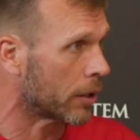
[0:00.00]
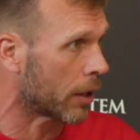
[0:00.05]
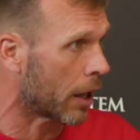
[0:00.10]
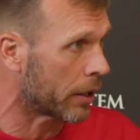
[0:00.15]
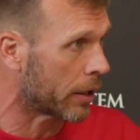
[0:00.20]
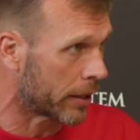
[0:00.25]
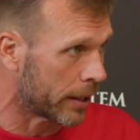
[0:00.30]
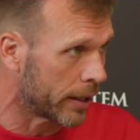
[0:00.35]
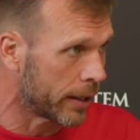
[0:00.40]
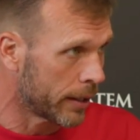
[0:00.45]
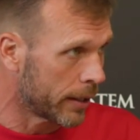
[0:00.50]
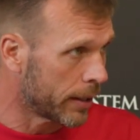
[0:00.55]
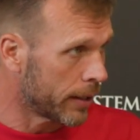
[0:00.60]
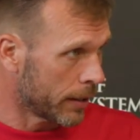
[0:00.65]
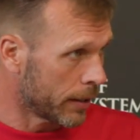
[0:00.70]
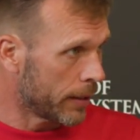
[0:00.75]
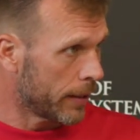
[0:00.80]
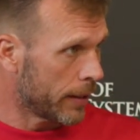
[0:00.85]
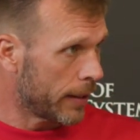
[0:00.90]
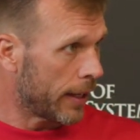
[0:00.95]
Like
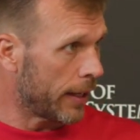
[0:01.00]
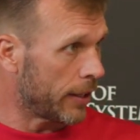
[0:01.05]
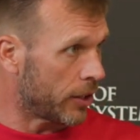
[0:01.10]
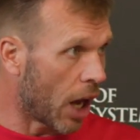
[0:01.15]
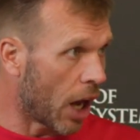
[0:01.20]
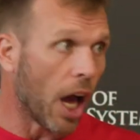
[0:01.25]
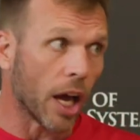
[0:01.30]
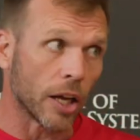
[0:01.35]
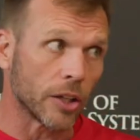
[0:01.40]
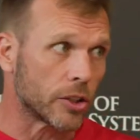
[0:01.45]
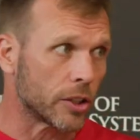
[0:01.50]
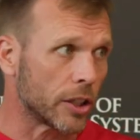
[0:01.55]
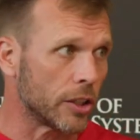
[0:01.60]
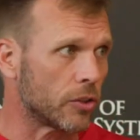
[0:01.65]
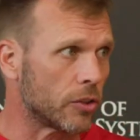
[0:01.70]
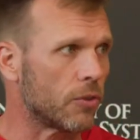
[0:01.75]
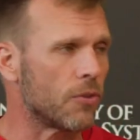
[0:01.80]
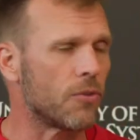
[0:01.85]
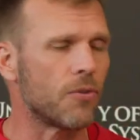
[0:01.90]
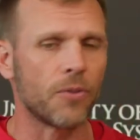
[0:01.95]
he does.
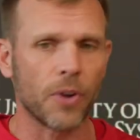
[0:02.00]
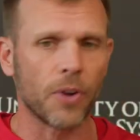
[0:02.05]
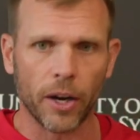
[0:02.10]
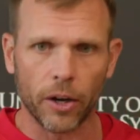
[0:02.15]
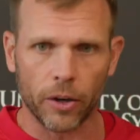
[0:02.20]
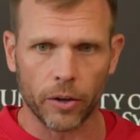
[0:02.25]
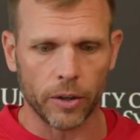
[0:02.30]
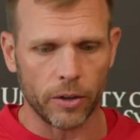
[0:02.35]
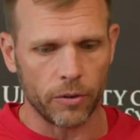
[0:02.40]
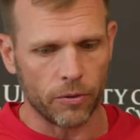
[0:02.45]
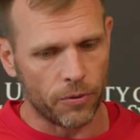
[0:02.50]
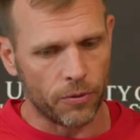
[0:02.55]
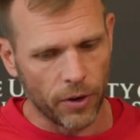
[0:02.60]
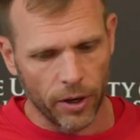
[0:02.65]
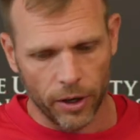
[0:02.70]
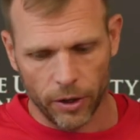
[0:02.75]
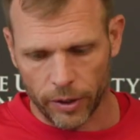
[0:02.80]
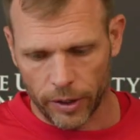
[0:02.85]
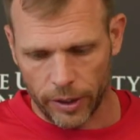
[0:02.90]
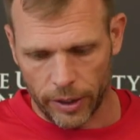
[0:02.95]
He's very,
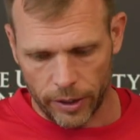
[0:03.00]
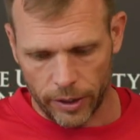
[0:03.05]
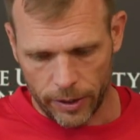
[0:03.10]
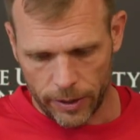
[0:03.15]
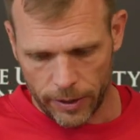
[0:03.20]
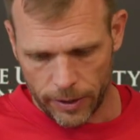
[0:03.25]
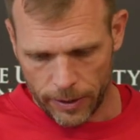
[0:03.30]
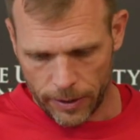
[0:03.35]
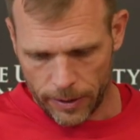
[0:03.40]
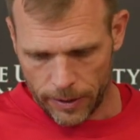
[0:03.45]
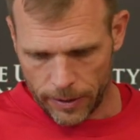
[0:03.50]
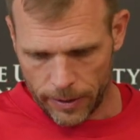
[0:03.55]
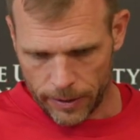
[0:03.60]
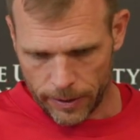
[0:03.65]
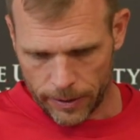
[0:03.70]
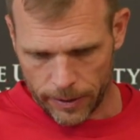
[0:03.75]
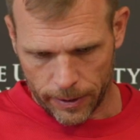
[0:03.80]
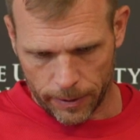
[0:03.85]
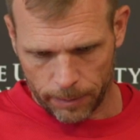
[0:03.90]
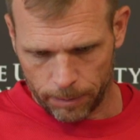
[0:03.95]
very
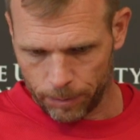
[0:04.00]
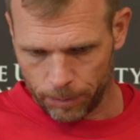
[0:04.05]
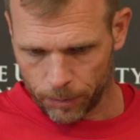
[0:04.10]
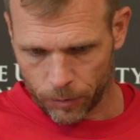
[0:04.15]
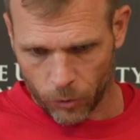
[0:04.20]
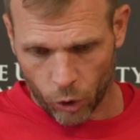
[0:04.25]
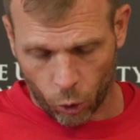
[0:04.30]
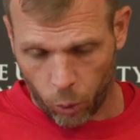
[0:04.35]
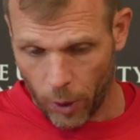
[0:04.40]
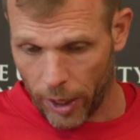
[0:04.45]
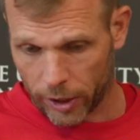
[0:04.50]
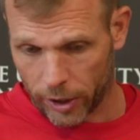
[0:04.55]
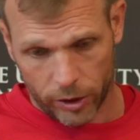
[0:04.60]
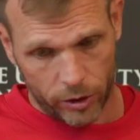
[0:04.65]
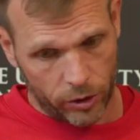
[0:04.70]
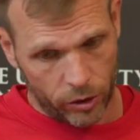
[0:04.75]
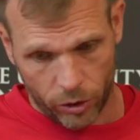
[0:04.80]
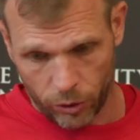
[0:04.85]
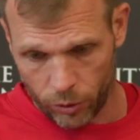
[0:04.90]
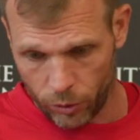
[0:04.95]
um, quick
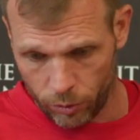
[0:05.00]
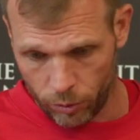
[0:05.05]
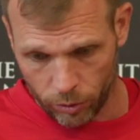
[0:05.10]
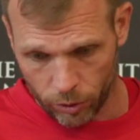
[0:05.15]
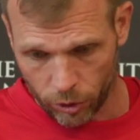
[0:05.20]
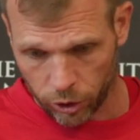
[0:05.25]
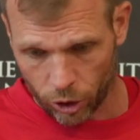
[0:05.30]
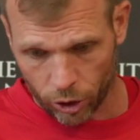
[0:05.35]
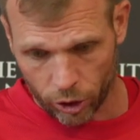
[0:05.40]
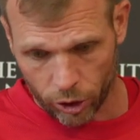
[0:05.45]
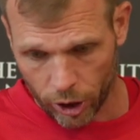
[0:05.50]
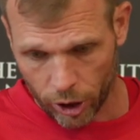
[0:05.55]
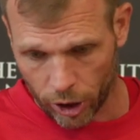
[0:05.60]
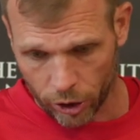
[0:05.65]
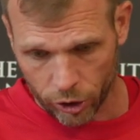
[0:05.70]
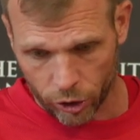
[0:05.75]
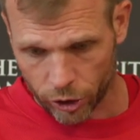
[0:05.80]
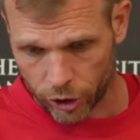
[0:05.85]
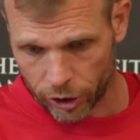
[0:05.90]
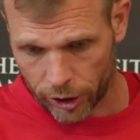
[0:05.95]
to learn,
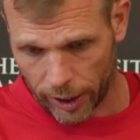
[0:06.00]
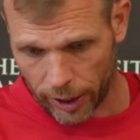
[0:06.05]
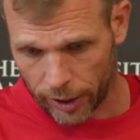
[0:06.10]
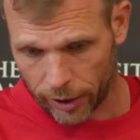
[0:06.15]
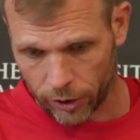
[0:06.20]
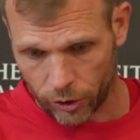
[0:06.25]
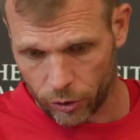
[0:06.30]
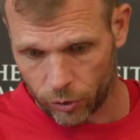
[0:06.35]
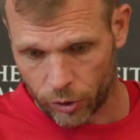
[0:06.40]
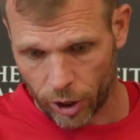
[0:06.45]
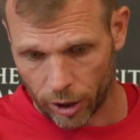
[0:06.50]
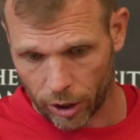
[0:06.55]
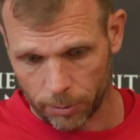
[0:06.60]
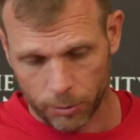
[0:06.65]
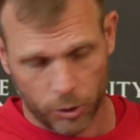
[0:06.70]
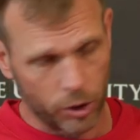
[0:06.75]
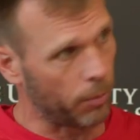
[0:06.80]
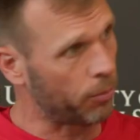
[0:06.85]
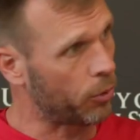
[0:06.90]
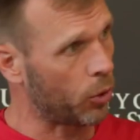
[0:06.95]
understand. You tell him
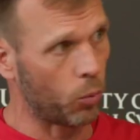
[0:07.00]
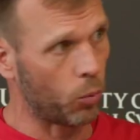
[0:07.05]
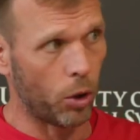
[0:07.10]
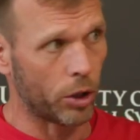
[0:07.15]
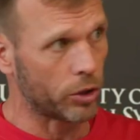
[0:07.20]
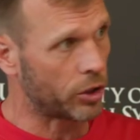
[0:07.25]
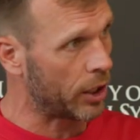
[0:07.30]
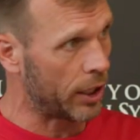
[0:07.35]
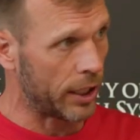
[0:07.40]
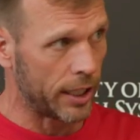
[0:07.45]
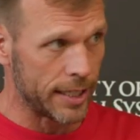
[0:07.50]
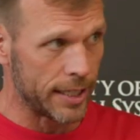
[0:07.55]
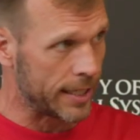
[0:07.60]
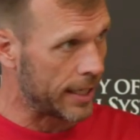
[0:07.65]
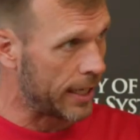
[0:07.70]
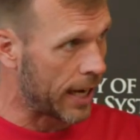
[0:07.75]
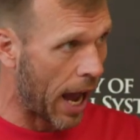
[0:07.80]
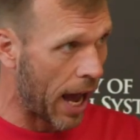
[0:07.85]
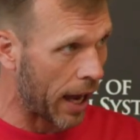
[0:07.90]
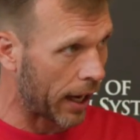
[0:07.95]
something once and he's
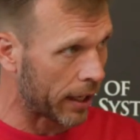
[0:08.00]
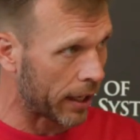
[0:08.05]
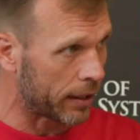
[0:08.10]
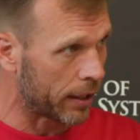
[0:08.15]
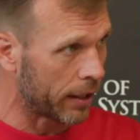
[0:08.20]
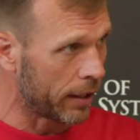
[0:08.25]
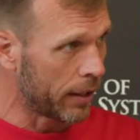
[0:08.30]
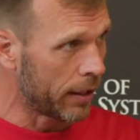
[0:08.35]
got it.